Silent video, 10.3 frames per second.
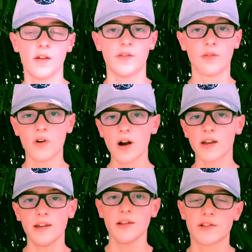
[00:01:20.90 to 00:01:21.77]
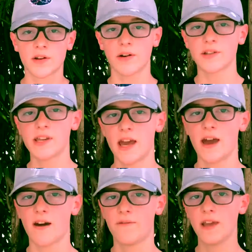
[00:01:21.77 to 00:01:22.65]
The rocket is going to
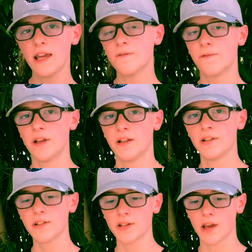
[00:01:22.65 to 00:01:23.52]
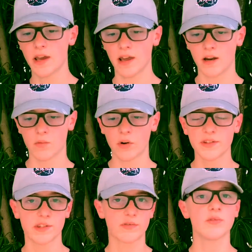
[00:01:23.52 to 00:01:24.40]
have eight fins and one
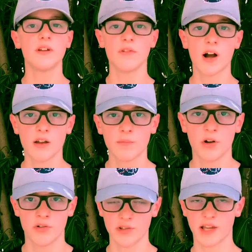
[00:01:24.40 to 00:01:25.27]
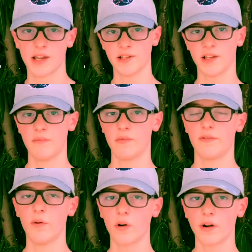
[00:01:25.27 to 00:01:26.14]
to three rocket motors, like I said
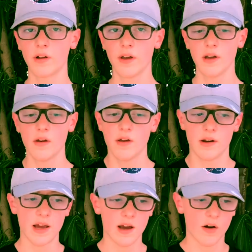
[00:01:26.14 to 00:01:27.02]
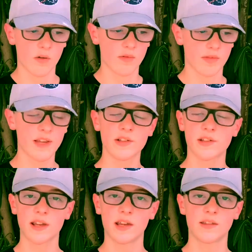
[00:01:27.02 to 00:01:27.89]
before. Now, things
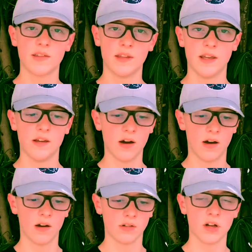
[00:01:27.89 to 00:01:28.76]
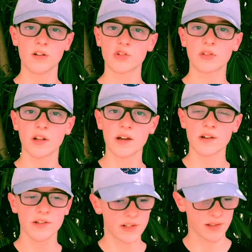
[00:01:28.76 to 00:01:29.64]
like the uh, launch
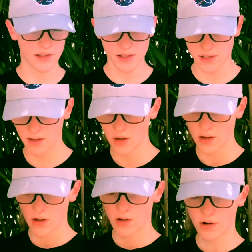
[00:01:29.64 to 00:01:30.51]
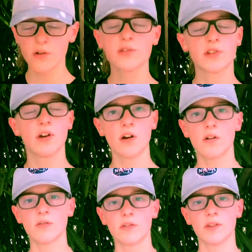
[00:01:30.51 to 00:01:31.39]
lugs, the nose
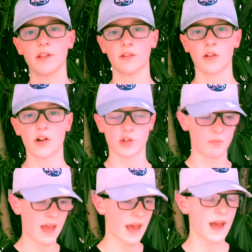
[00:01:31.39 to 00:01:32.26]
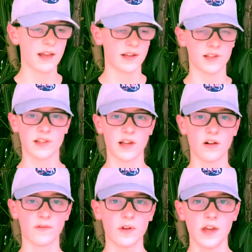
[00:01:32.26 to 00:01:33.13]
cone, the launch pad
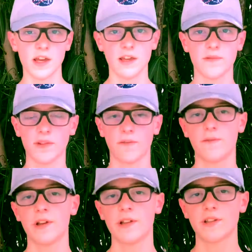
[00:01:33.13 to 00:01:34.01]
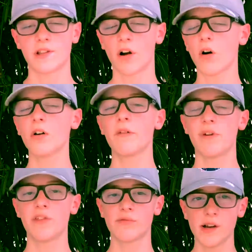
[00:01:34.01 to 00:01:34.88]
itself, even the fins, they're all going to
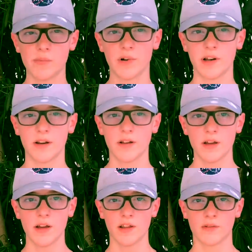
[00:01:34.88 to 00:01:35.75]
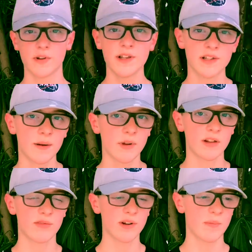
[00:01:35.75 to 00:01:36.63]
be 3D printed. The reason I'm going
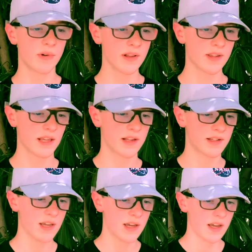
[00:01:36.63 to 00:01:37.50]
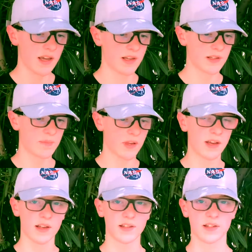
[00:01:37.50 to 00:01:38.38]
to 3D print these is
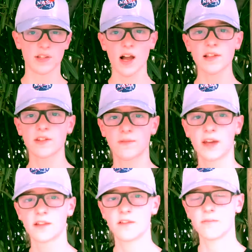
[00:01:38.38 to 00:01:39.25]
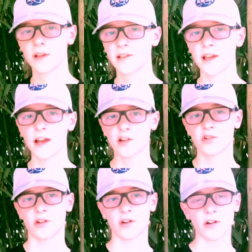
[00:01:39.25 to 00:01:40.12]
because it's cost effective, because I
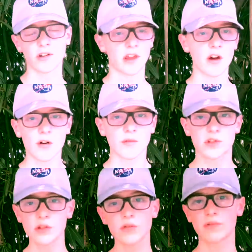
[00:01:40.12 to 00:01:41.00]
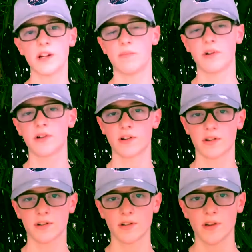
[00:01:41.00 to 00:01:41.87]
actually currently own two 3D
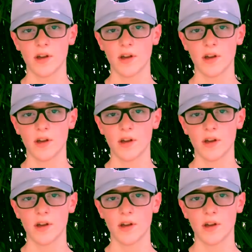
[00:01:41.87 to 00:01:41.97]
printers.